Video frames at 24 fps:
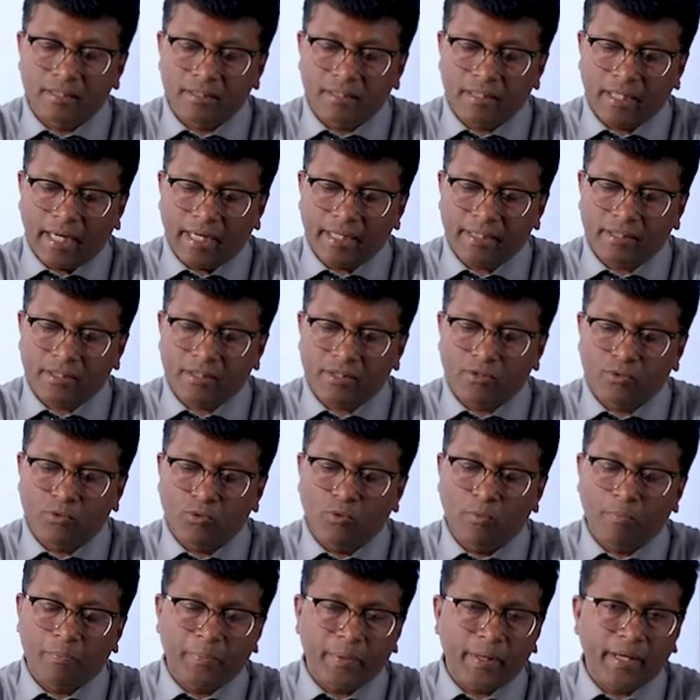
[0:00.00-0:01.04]
that
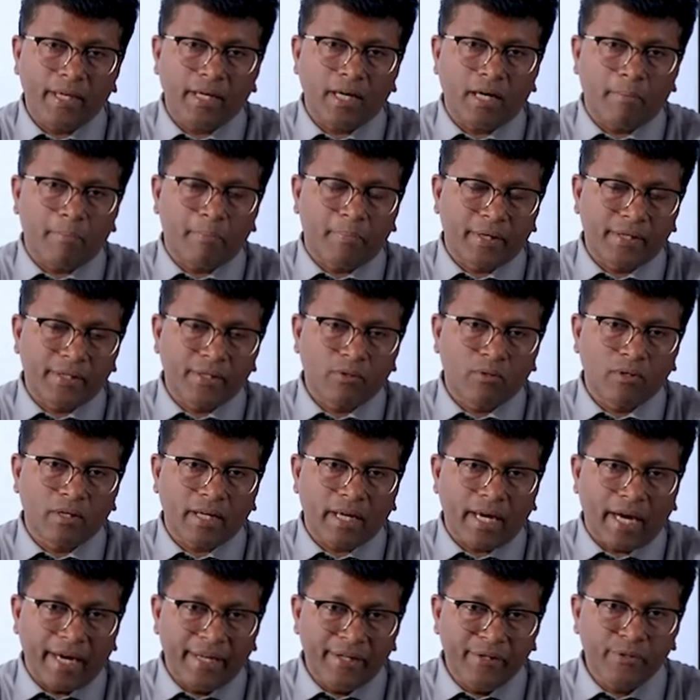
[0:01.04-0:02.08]
to pay a particular
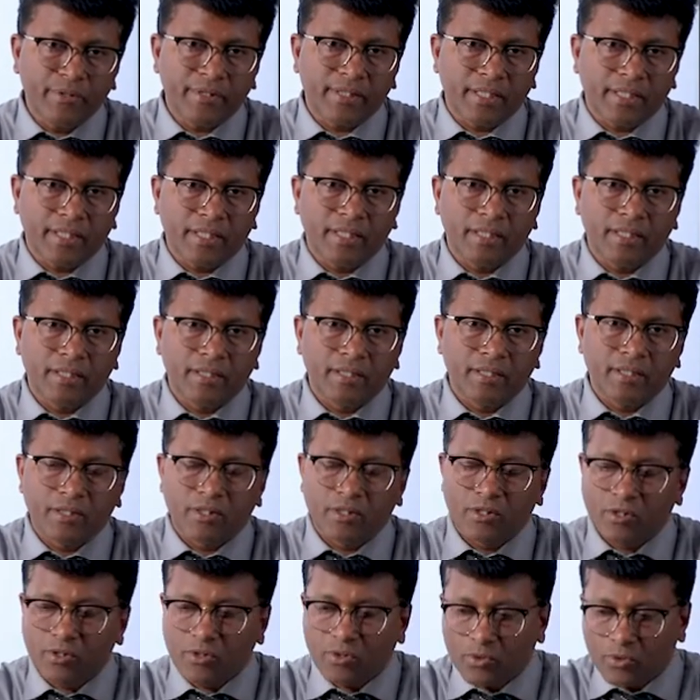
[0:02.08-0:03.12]
annuity
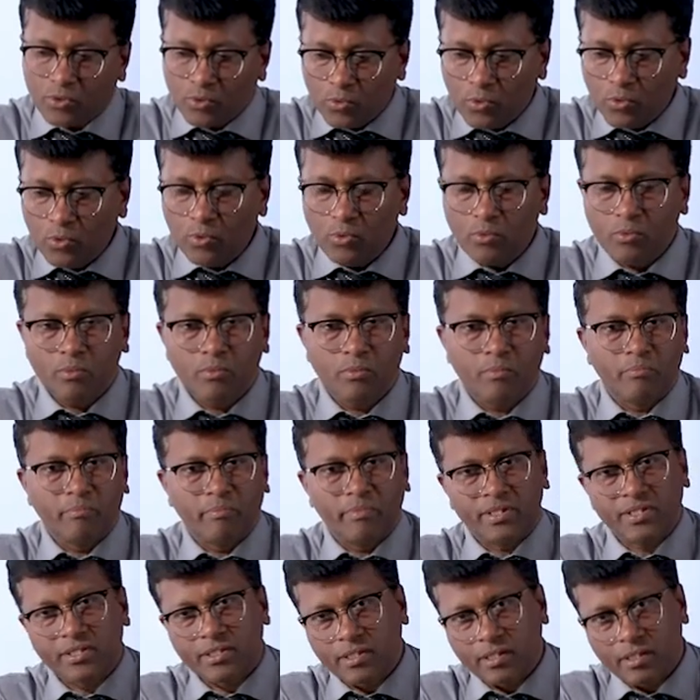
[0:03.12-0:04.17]
to
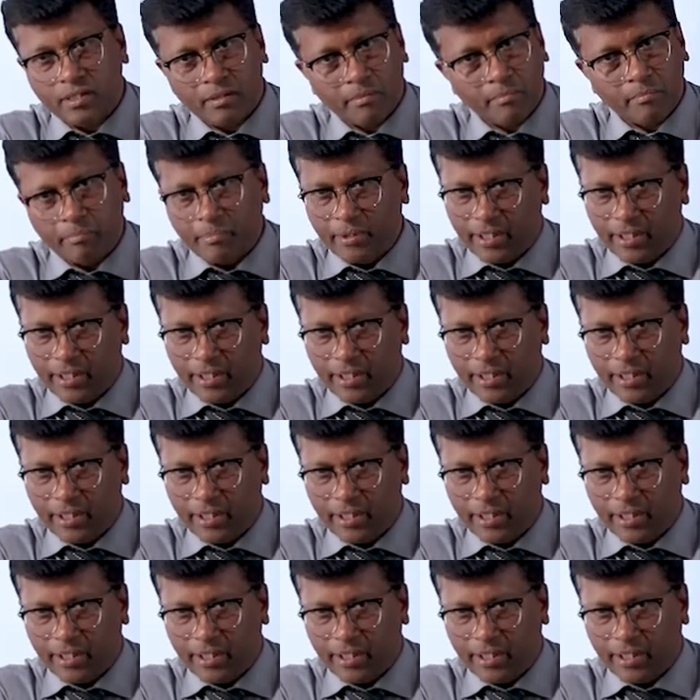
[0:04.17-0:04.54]
Mr.